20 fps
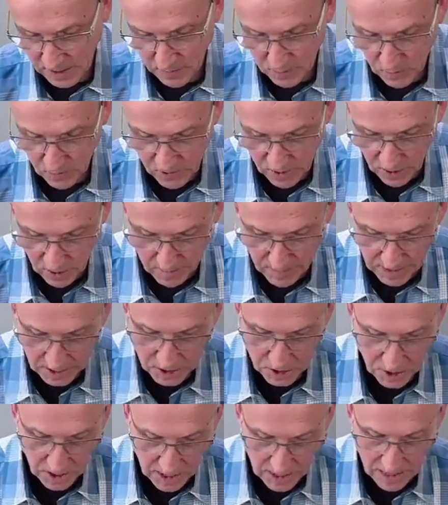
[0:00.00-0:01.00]
a smoothie or
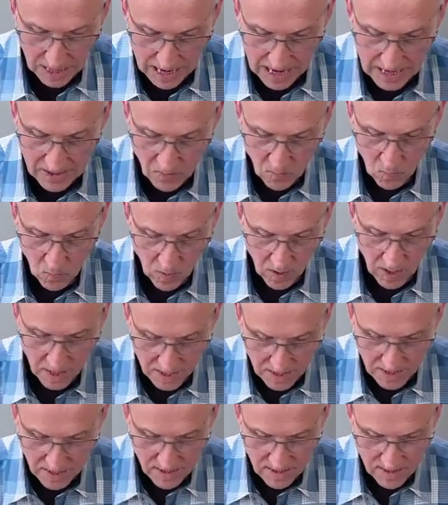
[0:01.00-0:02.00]
mush. And I
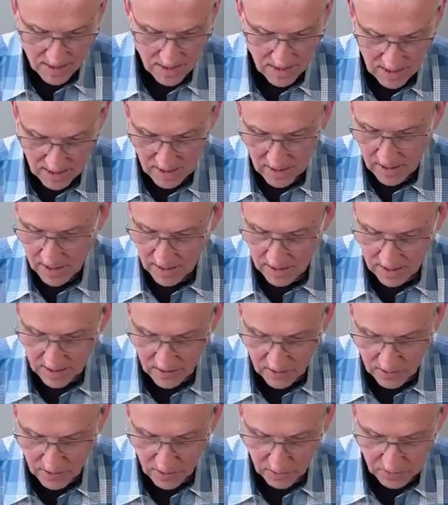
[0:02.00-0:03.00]
want
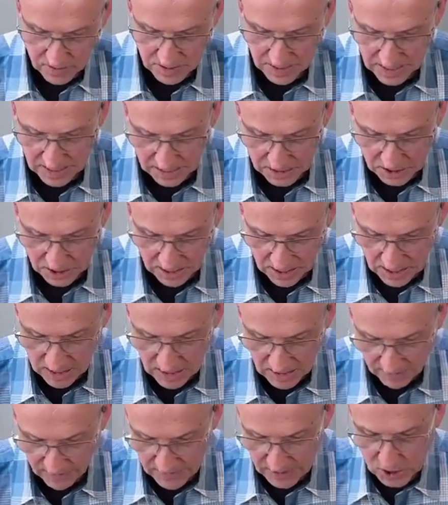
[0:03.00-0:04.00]
those each
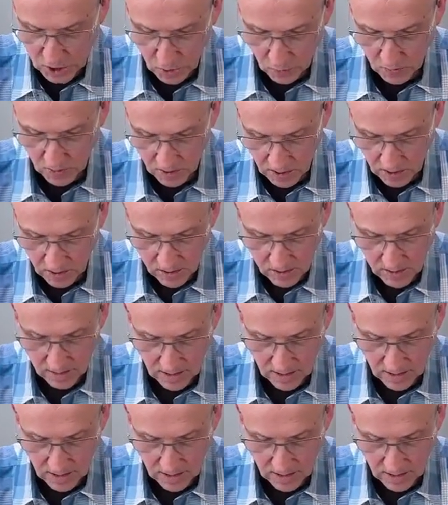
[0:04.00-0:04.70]
individual